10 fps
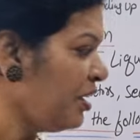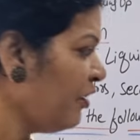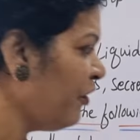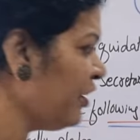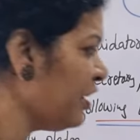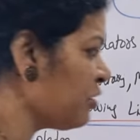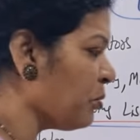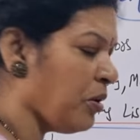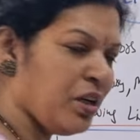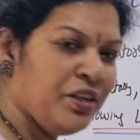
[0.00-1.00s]
If it is
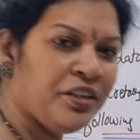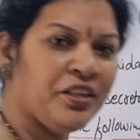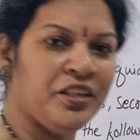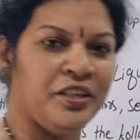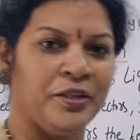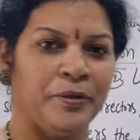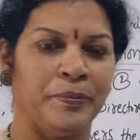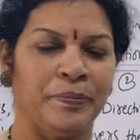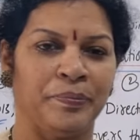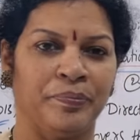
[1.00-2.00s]
voluntary
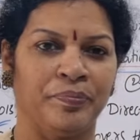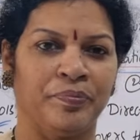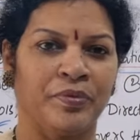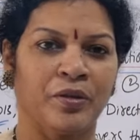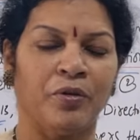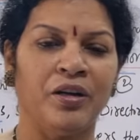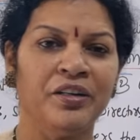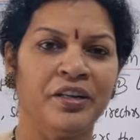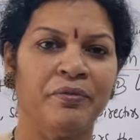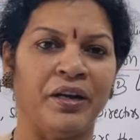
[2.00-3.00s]

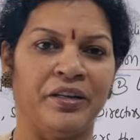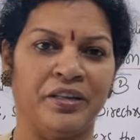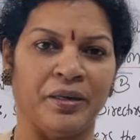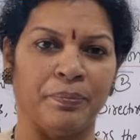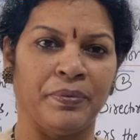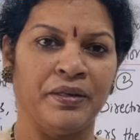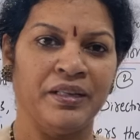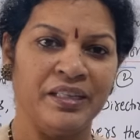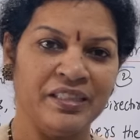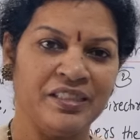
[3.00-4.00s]
winding up,
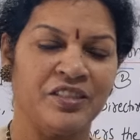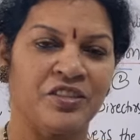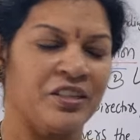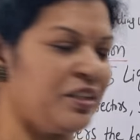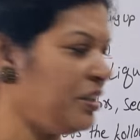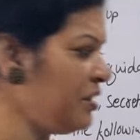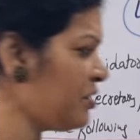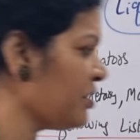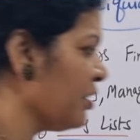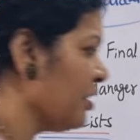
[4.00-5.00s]
in such
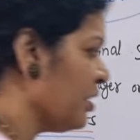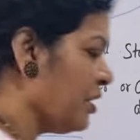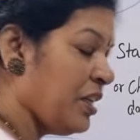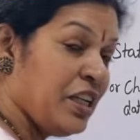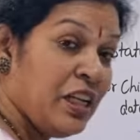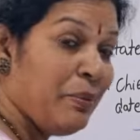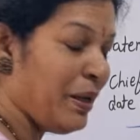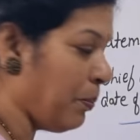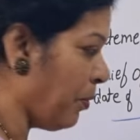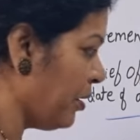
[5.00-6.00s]
case, he'll be
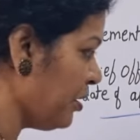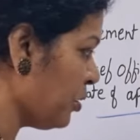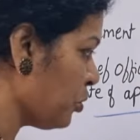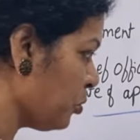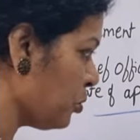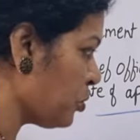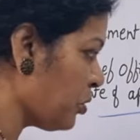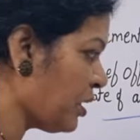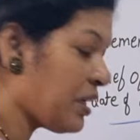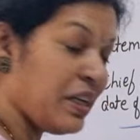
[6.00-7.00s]
appointed through
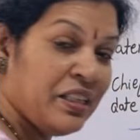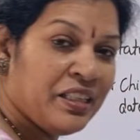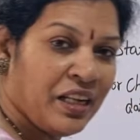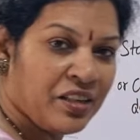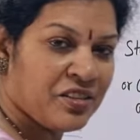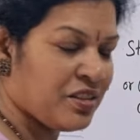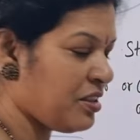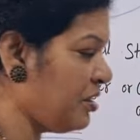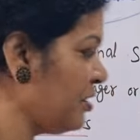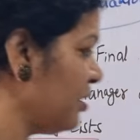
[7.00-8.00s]
the
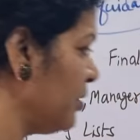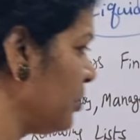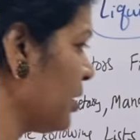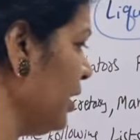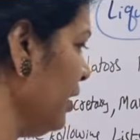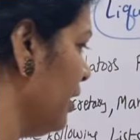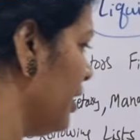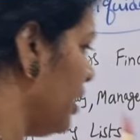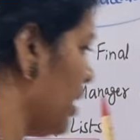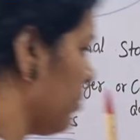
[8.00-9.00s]
creditors. Okay,
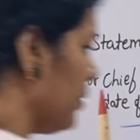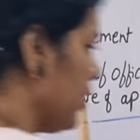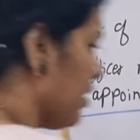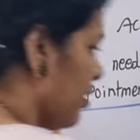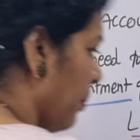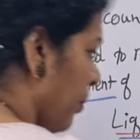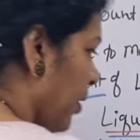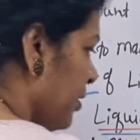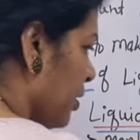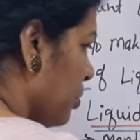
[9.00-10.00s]
liquidator is
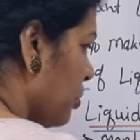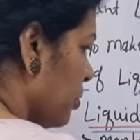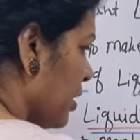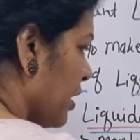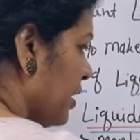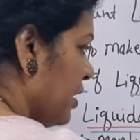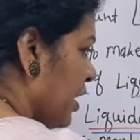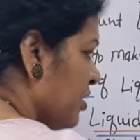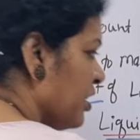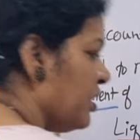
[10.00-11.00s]
appointed through the
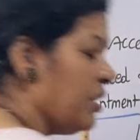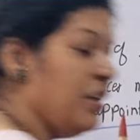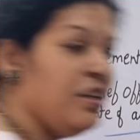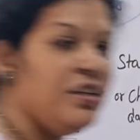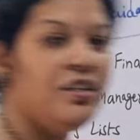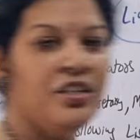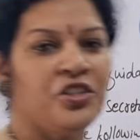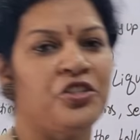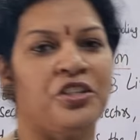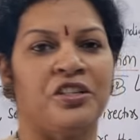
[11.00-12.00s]
creditors in a
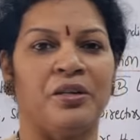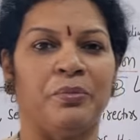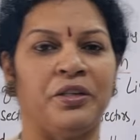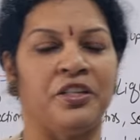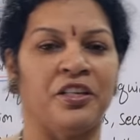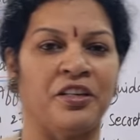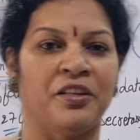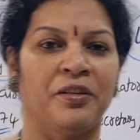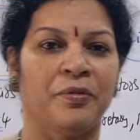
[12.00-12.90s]
general meeting.